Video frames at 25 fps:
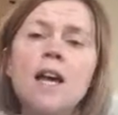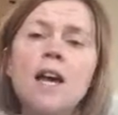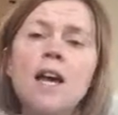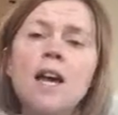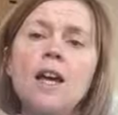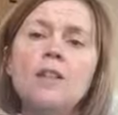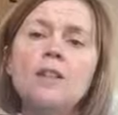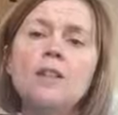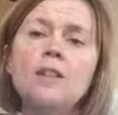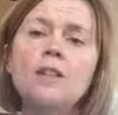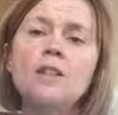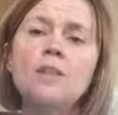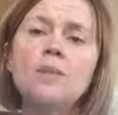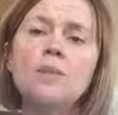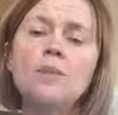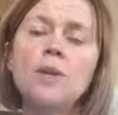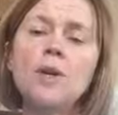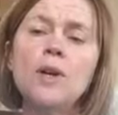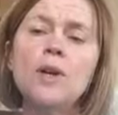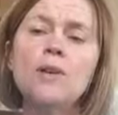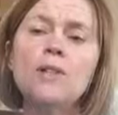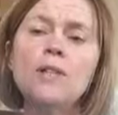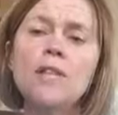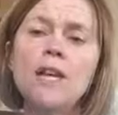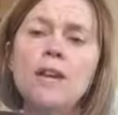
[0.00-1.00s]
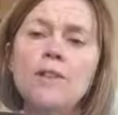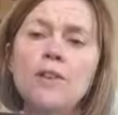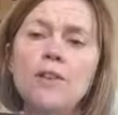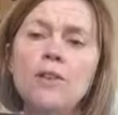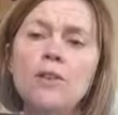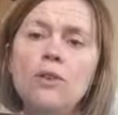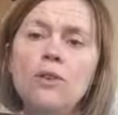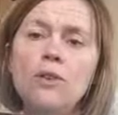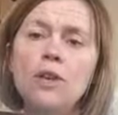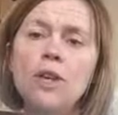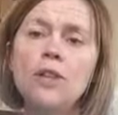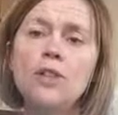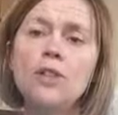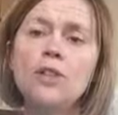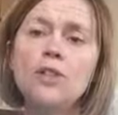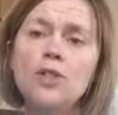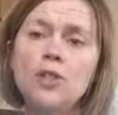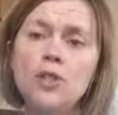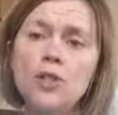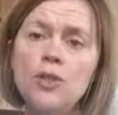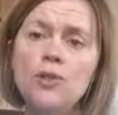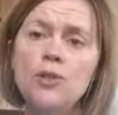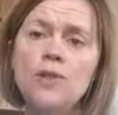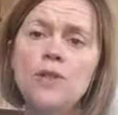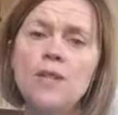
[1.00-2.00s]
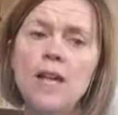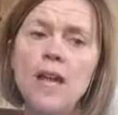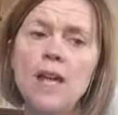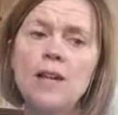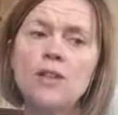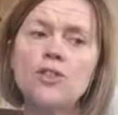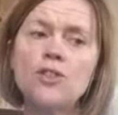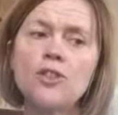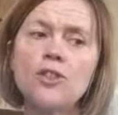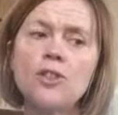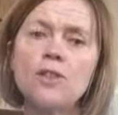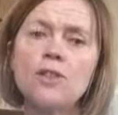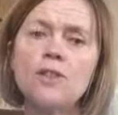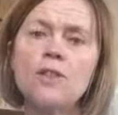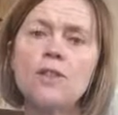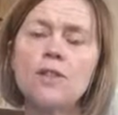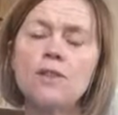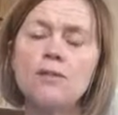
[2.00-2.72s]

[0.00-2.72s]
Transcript: and we're going to have a look at the two sections